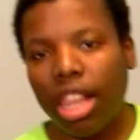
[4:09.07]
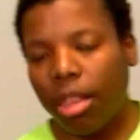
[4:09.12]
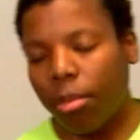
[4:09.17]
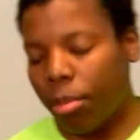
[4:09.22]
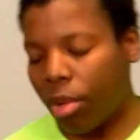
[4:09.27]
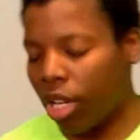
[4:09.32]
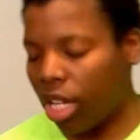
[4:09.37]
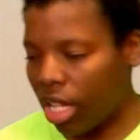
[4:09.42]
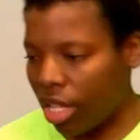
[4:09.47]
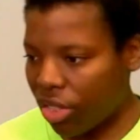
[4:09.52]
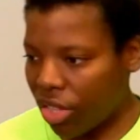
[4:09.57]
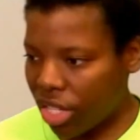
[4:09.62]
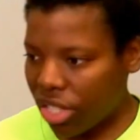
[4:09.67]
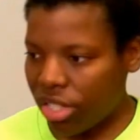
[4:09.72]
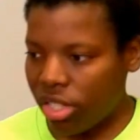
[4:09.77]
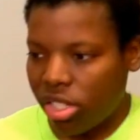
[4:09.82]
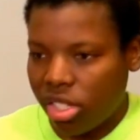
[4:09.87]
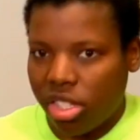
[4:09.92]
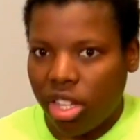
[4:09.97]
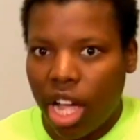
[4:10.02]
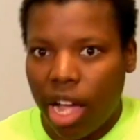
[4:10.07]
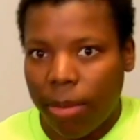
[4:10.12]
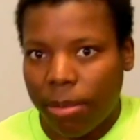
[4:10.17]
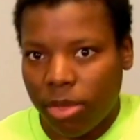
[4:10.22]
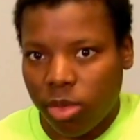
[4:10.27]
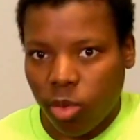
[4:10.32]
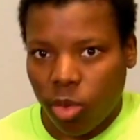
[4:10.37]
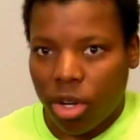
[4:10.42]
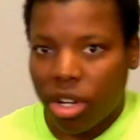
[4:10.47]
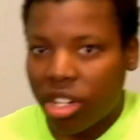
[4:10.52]
but they
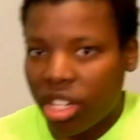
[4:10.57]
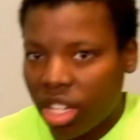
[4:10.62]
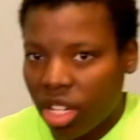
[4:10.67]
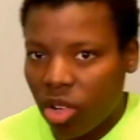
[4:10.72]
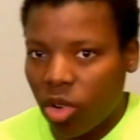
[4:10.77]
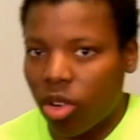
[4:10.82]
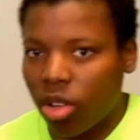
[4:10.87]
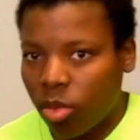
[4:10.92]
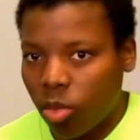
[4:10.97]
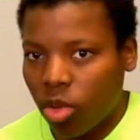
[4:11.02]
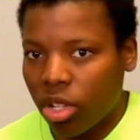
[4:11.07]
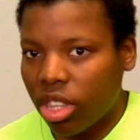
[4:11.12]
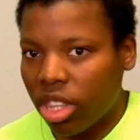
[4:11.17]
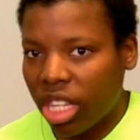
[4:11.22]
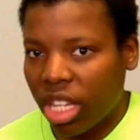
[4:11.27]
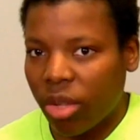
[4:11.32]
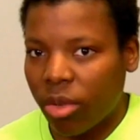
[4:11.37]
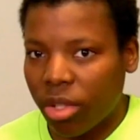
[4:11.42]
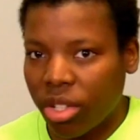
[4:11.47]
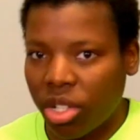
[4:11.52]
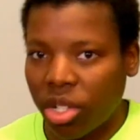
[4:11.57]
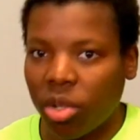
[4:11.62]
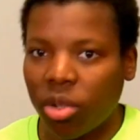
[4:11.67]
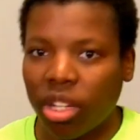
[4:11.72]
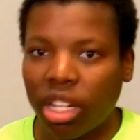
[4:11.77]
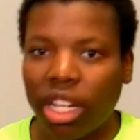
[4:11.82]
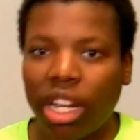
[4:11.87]
stopped working on what they were doing.